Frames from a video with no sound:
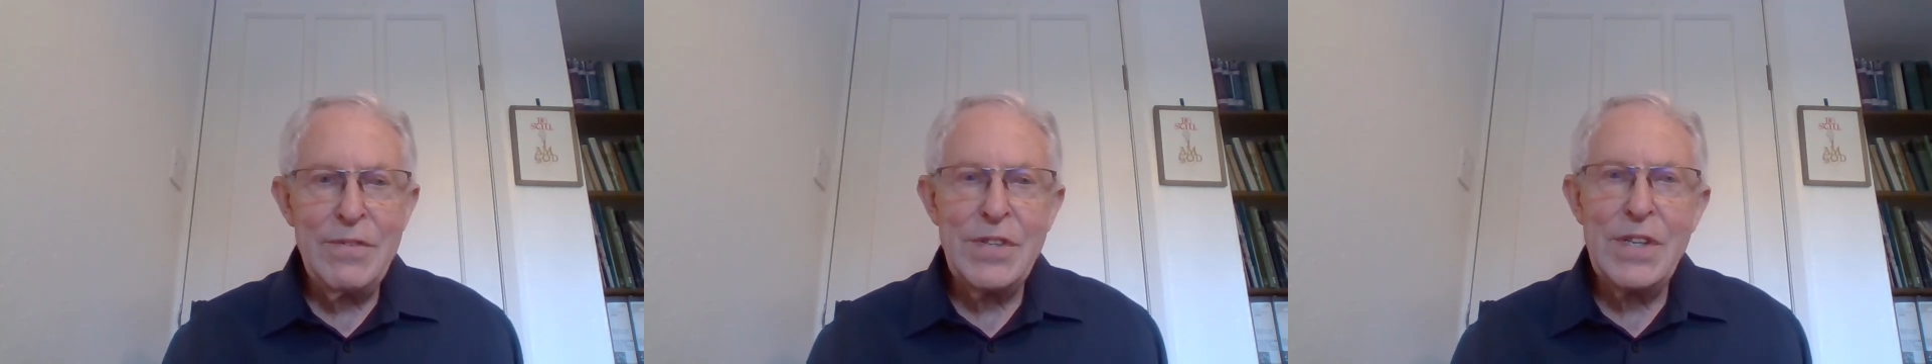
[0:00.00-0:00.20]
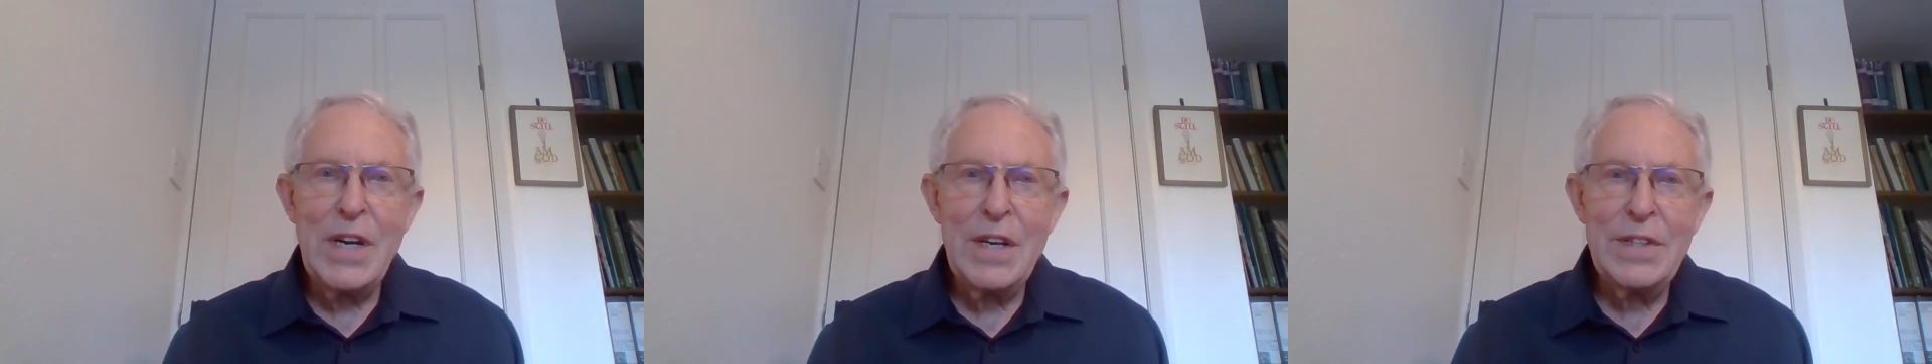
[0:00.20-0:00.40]

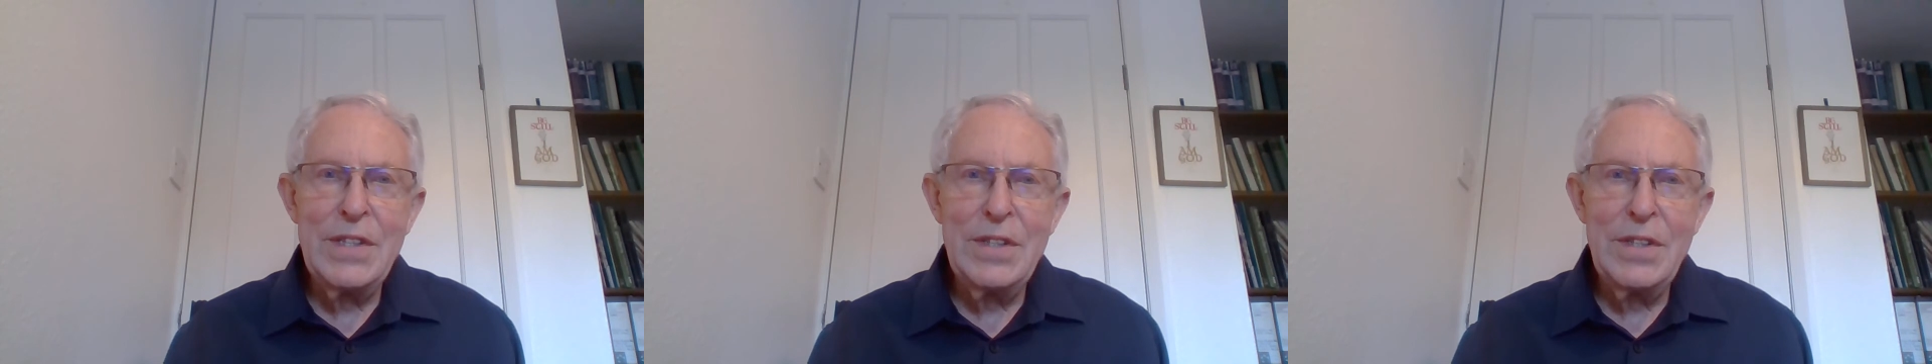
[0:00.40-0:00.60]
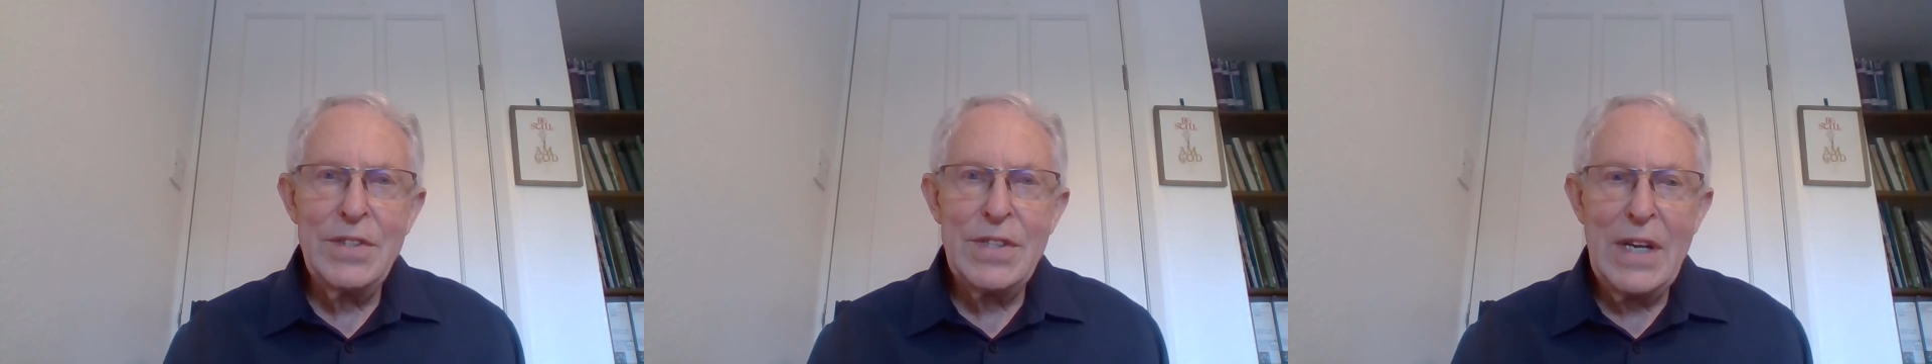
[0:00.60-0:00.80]

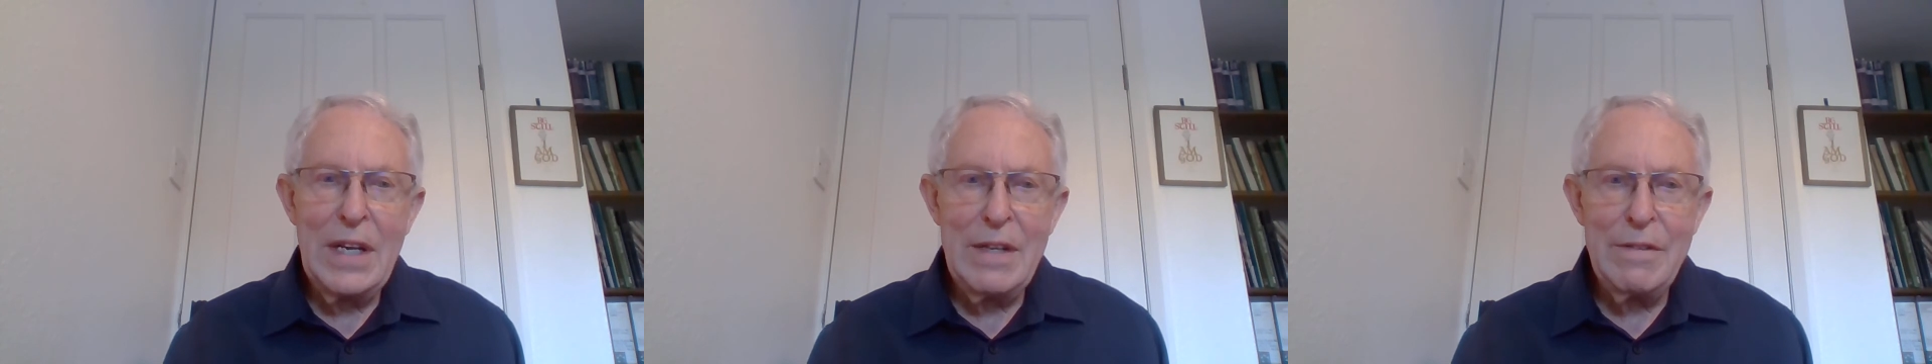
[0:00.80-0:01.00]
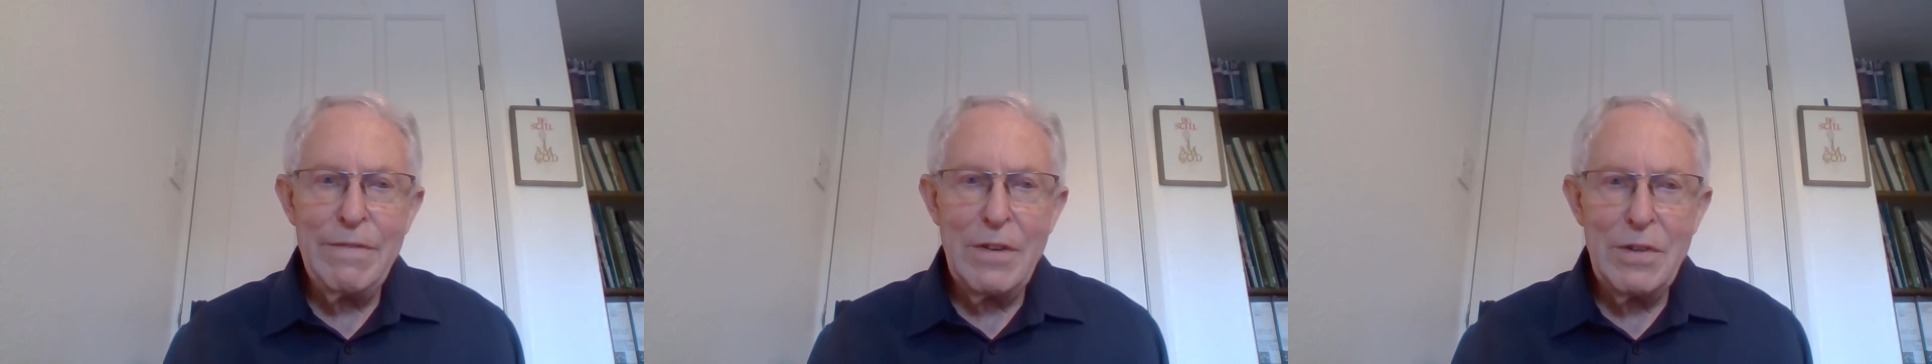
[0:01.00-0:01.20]
started a
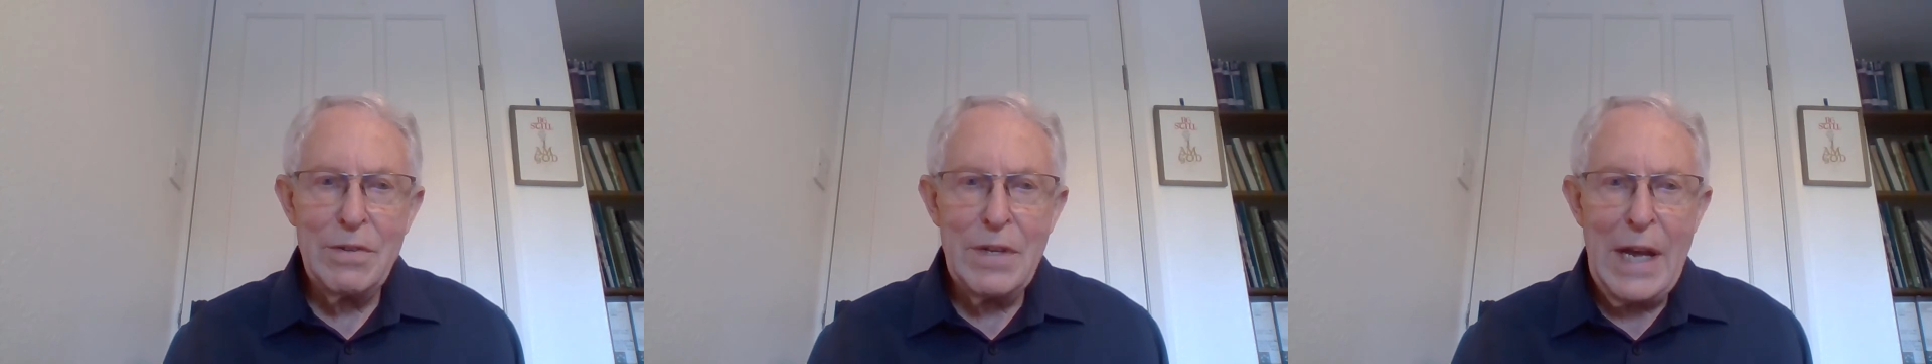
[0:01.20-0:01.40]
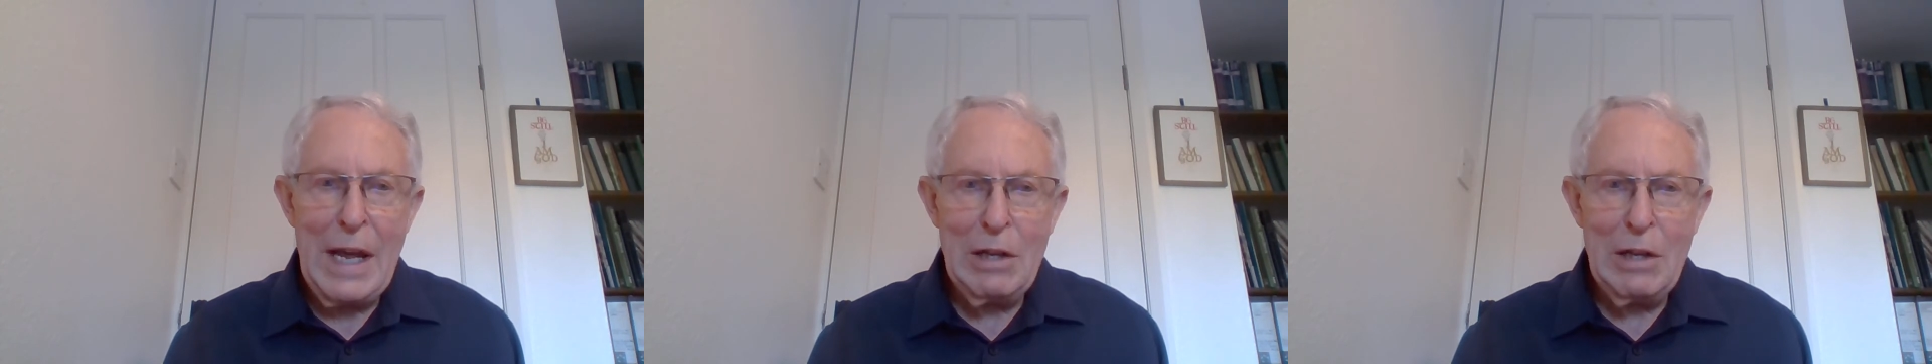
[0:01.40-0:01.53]
telephone